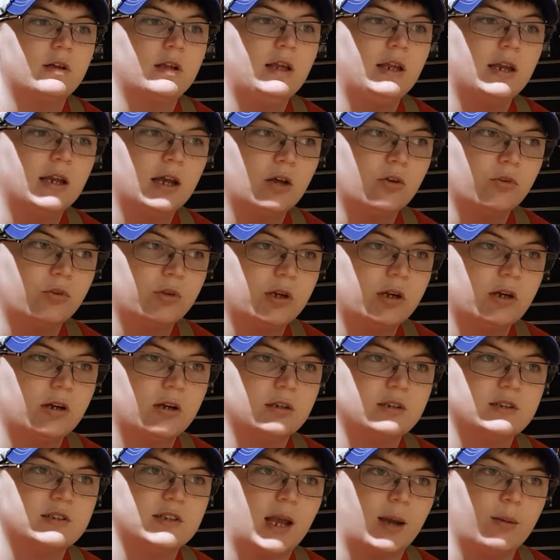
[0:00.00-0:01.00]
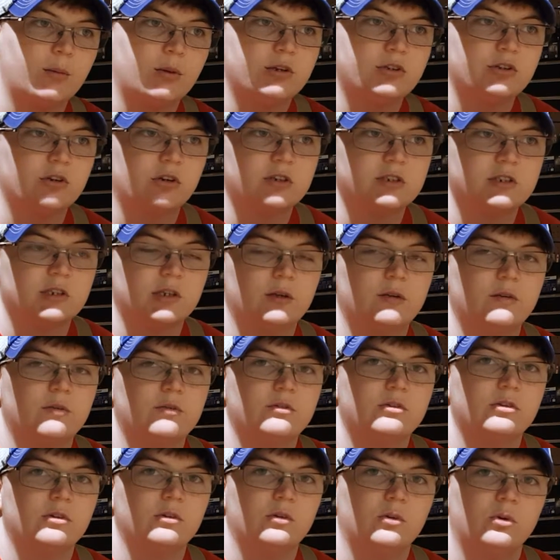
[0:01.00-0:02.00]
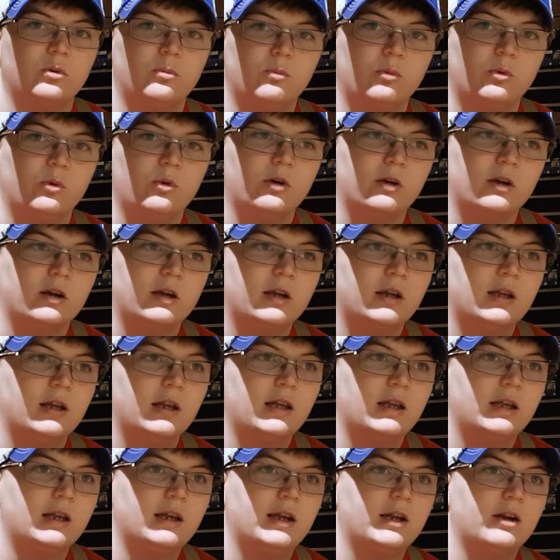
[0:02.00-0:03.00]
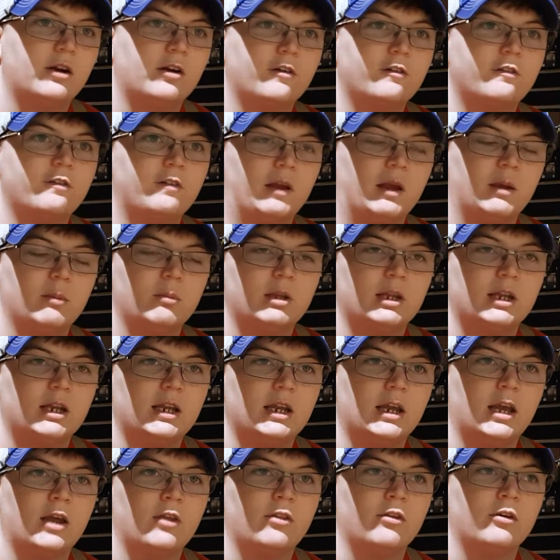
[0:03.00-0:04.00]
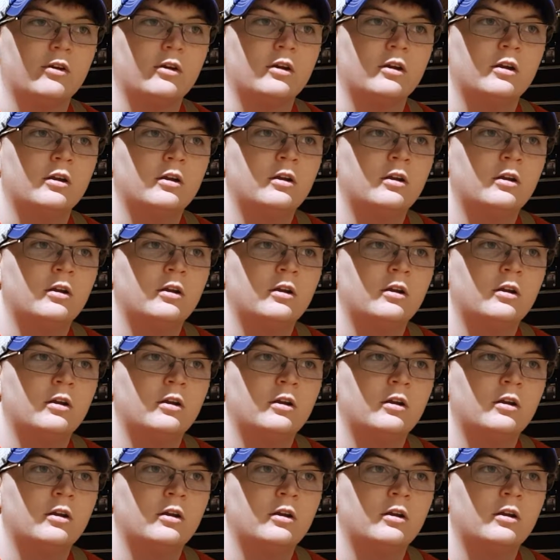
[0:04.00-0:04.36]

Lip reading: get out there, establish ourselves a little more, get our family together,